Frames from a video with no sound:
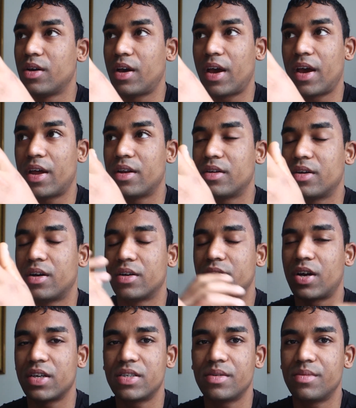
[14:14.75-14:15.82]
And
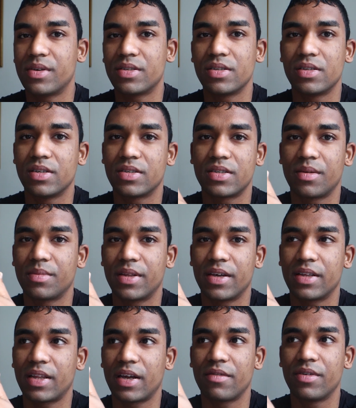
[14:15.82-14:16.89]
tricep muscle is
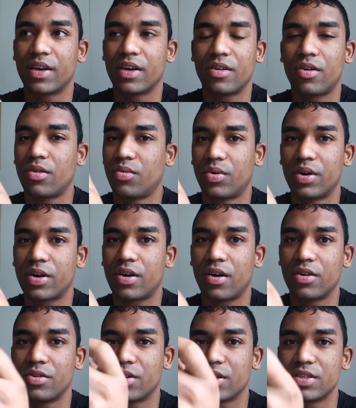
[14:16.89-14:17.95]
something that we can all work
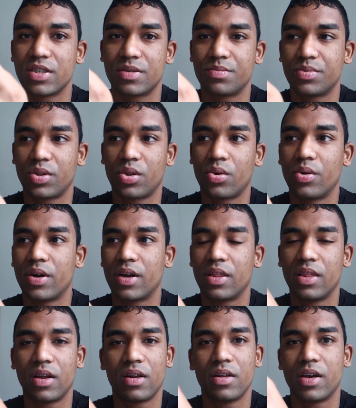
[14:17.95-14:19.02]
on. You can just throw in a
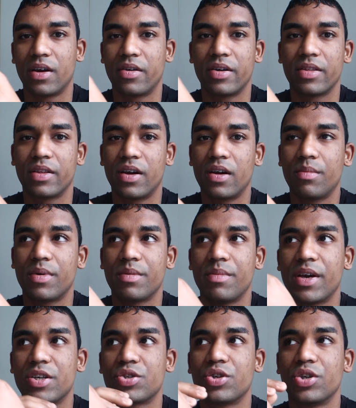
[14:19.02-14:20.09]
little here and there, but
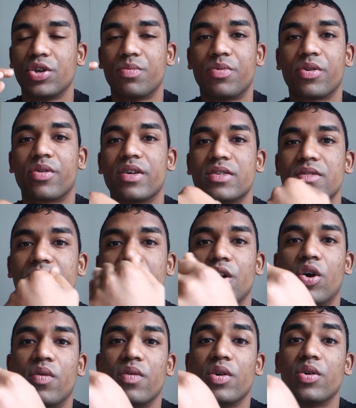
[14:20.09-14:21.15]
make sure you're progressively
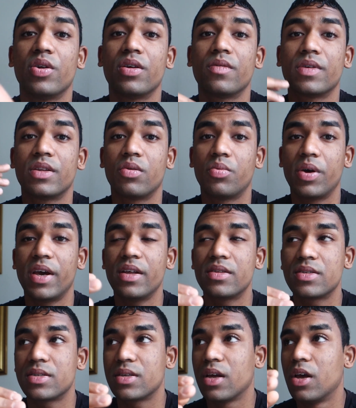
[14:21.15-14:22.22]
overloading with the
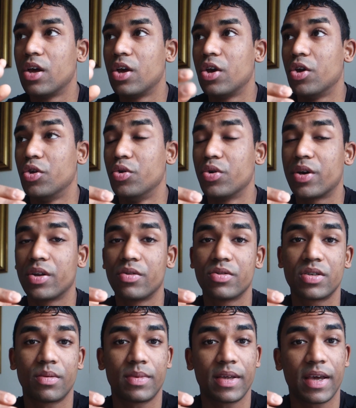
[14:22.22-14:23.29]
weights. You can do
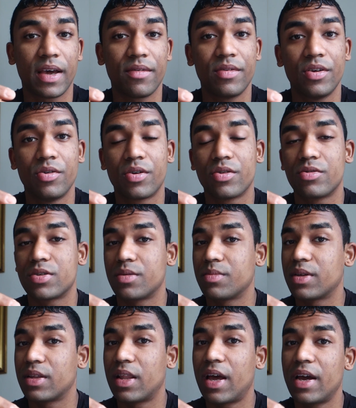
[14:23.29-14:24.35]
something heavy, you can do
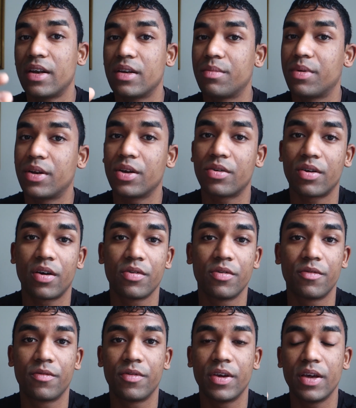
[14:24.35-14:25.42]
something light, depending on how you
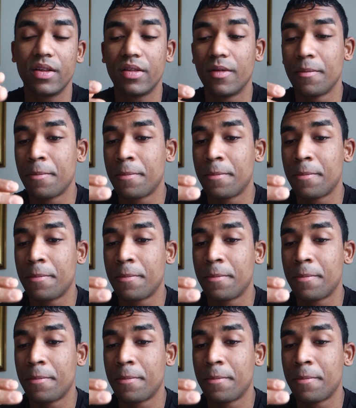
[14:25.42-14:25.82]
feel.